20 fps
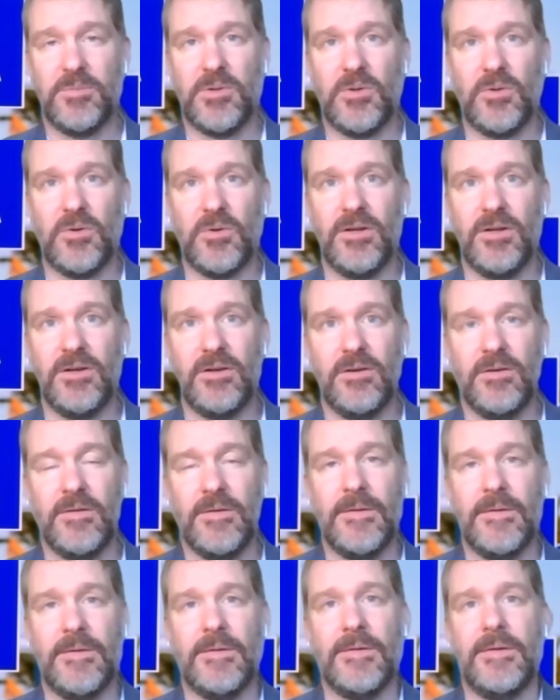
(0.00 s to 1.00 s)
employer.
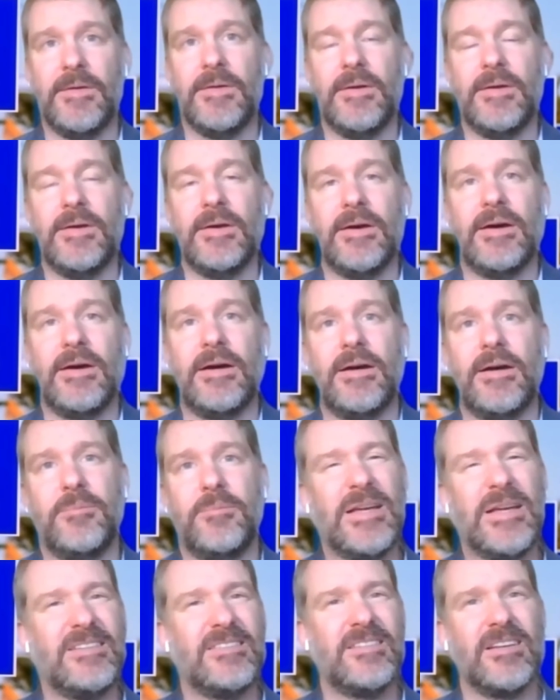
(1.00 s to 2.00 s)

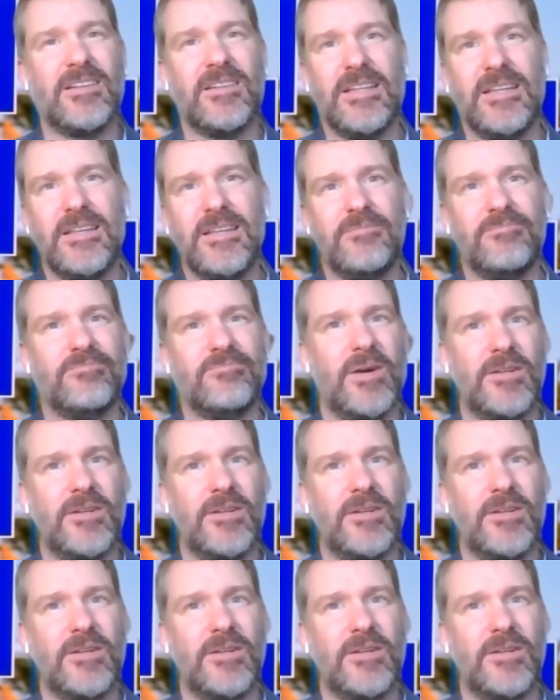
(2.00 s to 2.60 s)
Basically,